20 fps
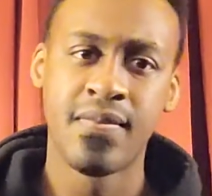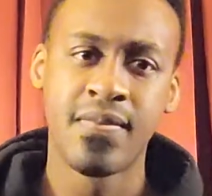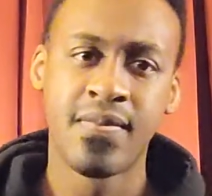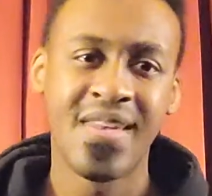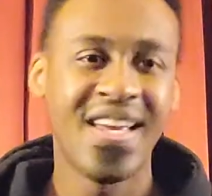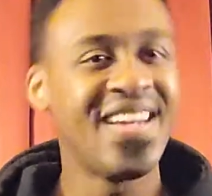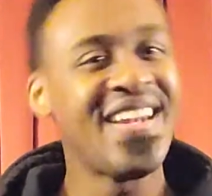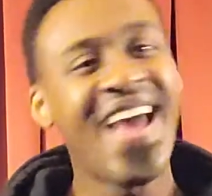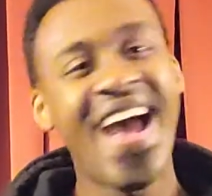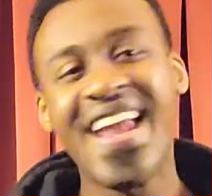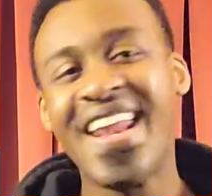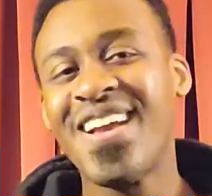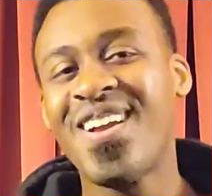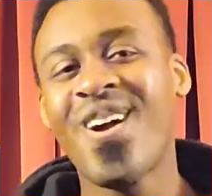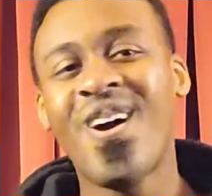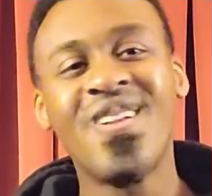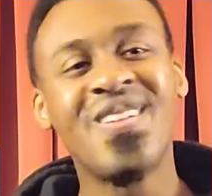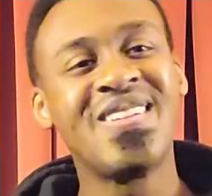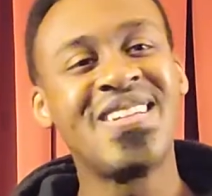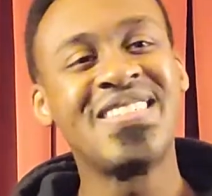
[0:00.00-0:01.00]
And now they're
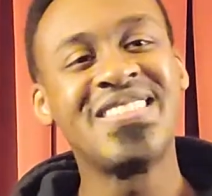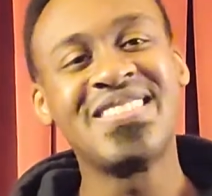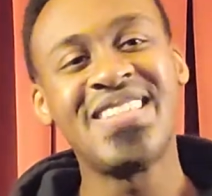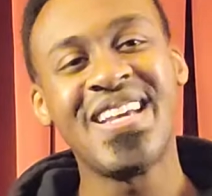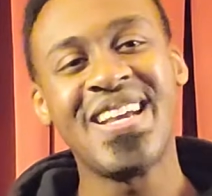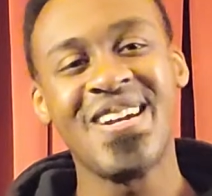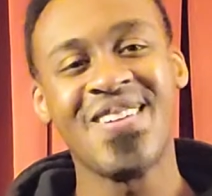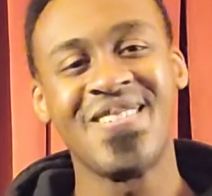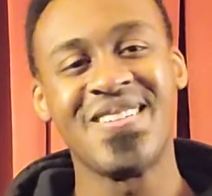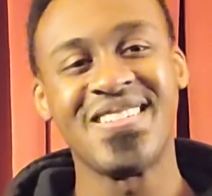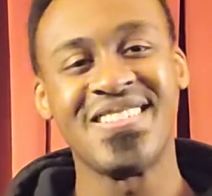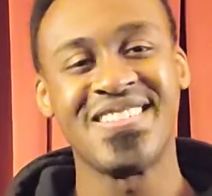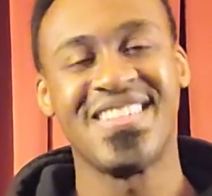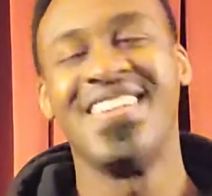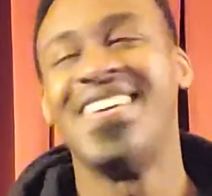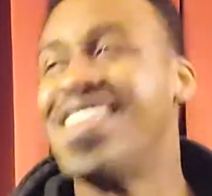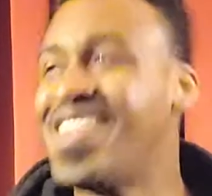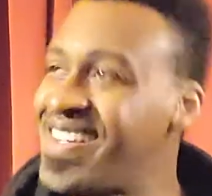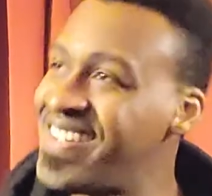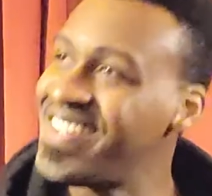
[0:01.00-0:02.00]
calling us terrorists.
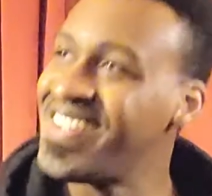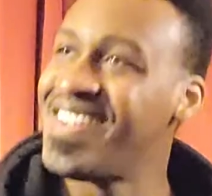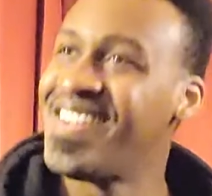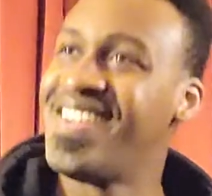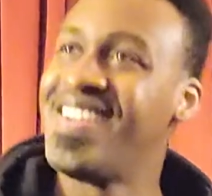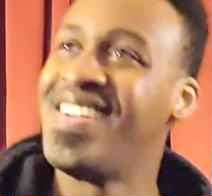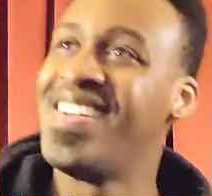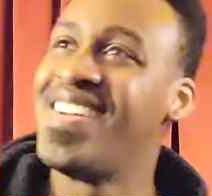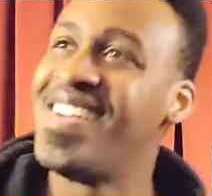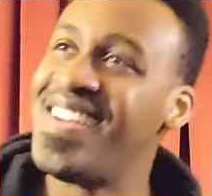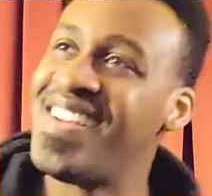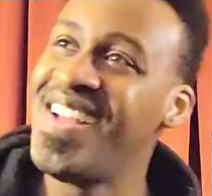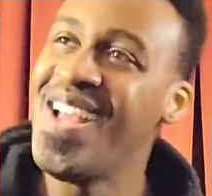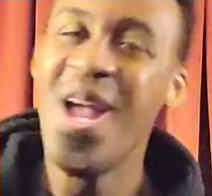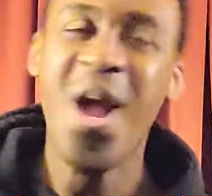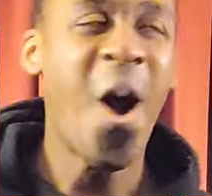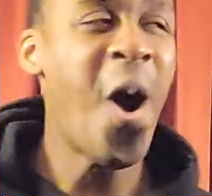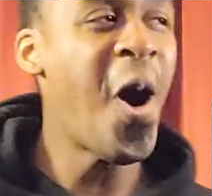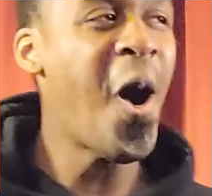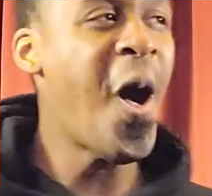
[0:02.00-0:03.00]

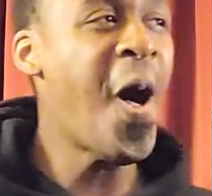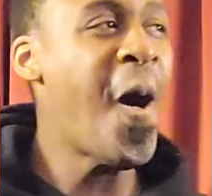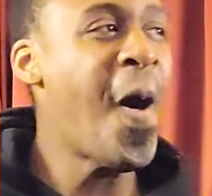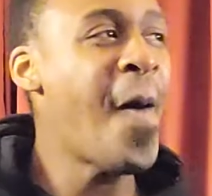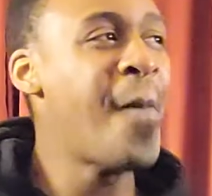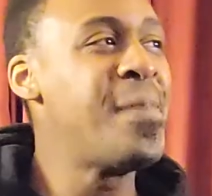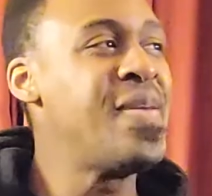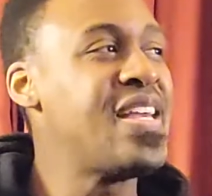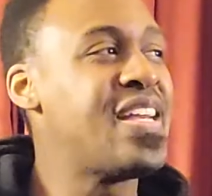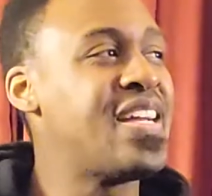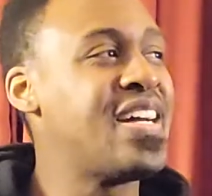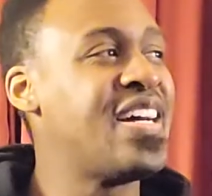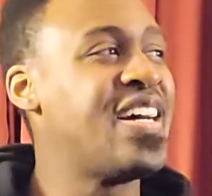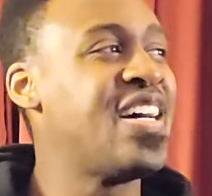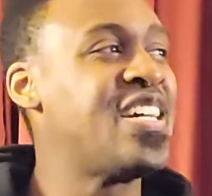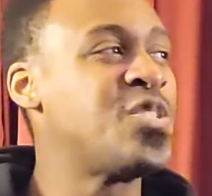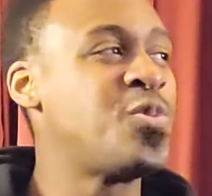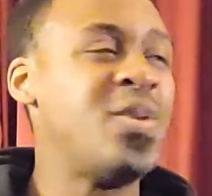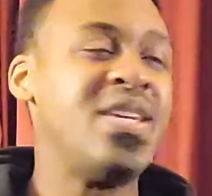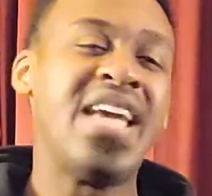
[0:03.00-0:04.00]
All
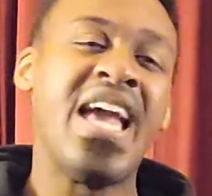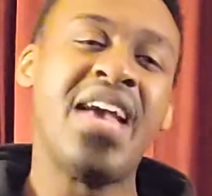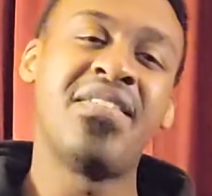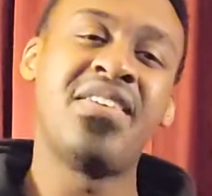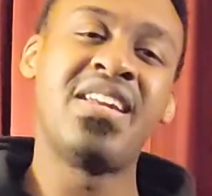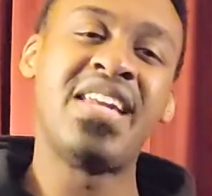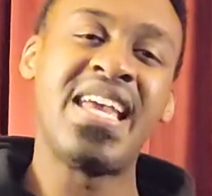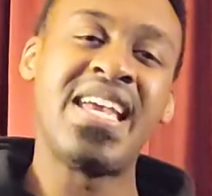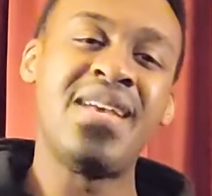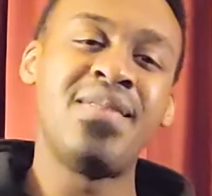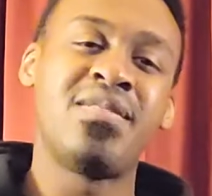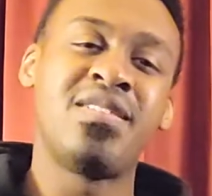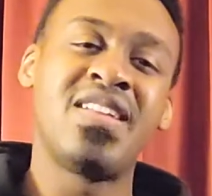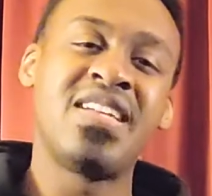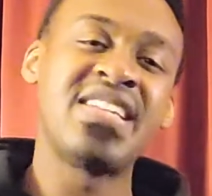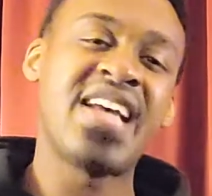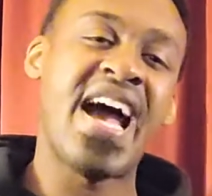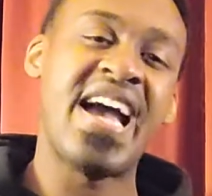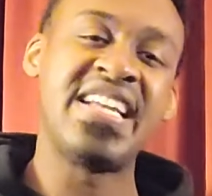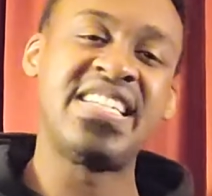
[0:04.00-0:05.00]
because we gave a name to
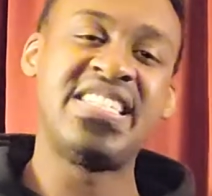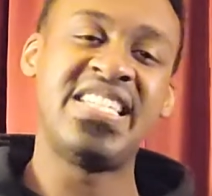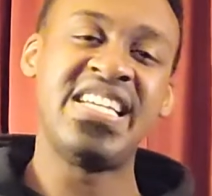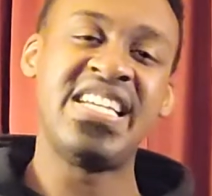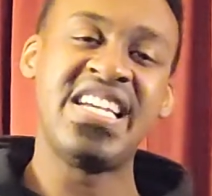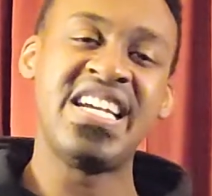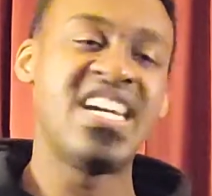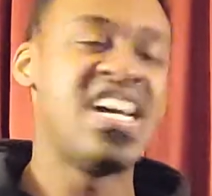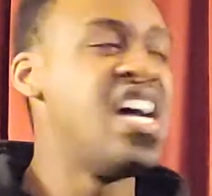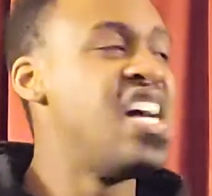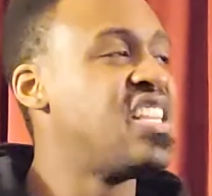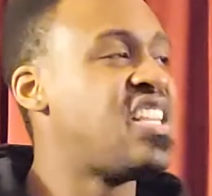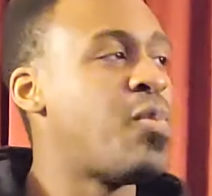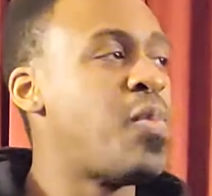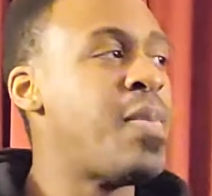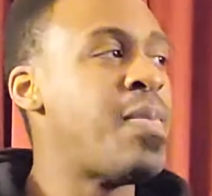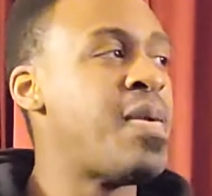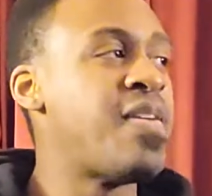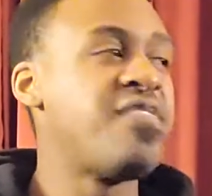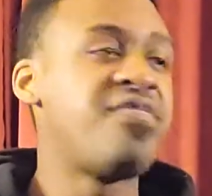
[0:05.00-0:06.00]
this idea that
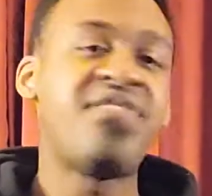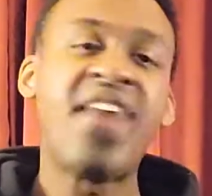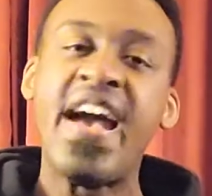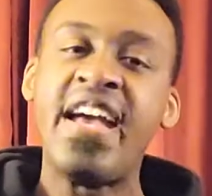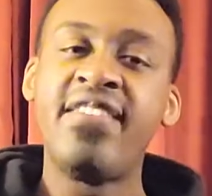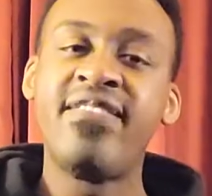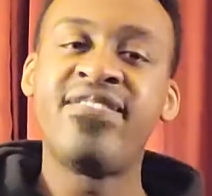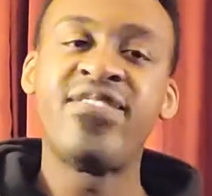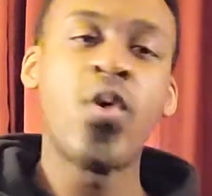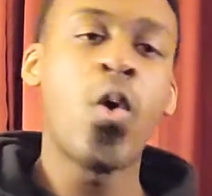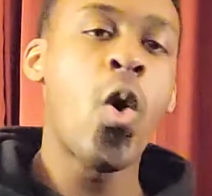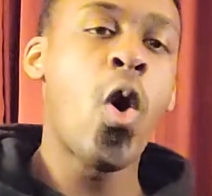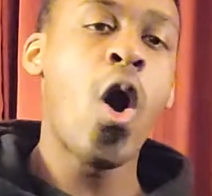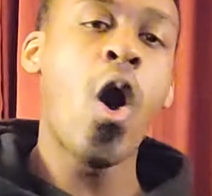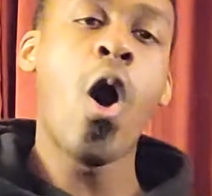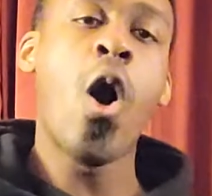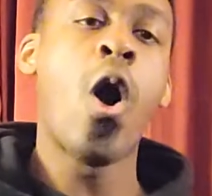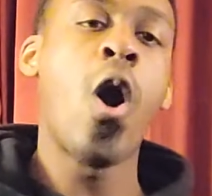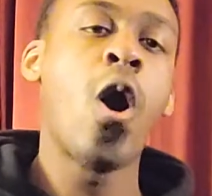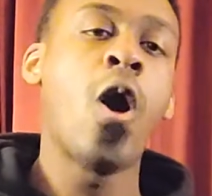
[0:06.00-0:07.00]
we've been fighting for
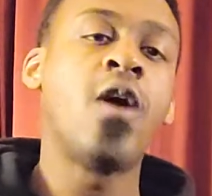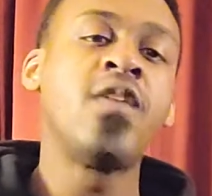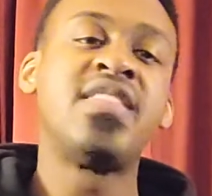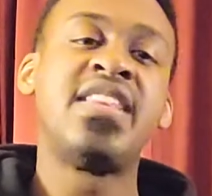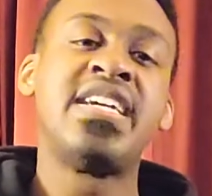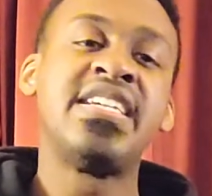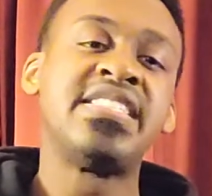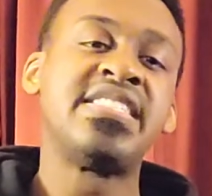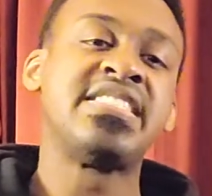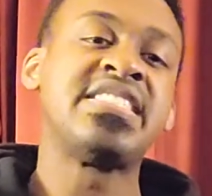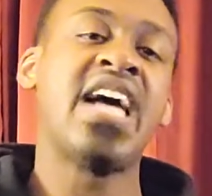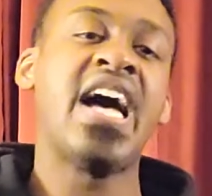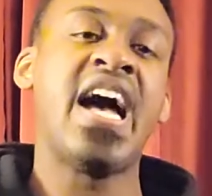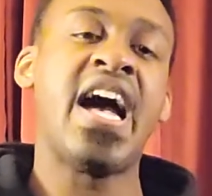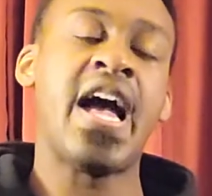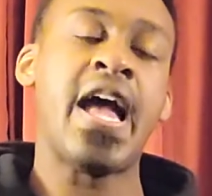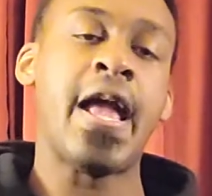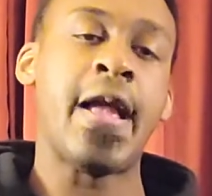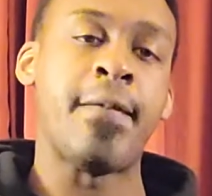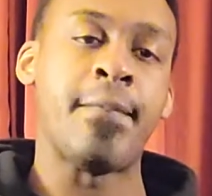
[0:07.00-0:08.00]
all this
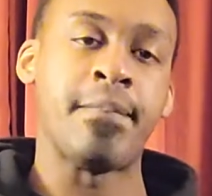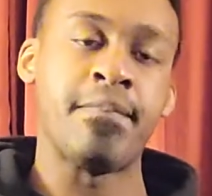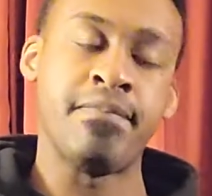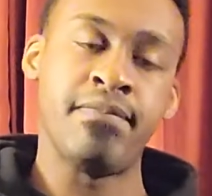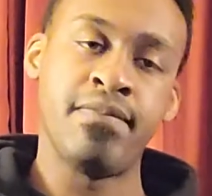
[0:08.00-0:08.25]
time.